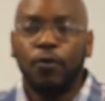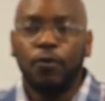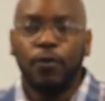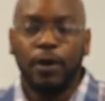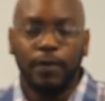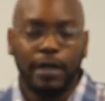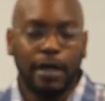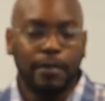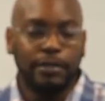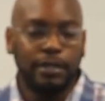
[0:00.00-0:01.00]
when it
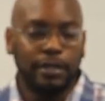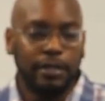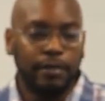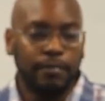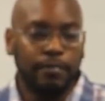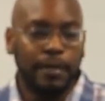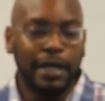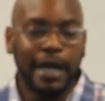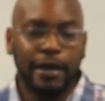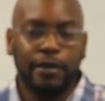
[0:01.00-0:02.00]
comes to
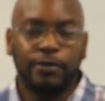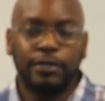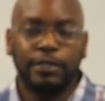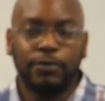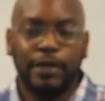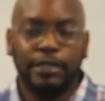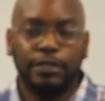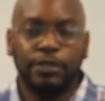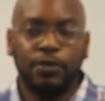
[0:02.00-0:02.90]
mitigating those situations,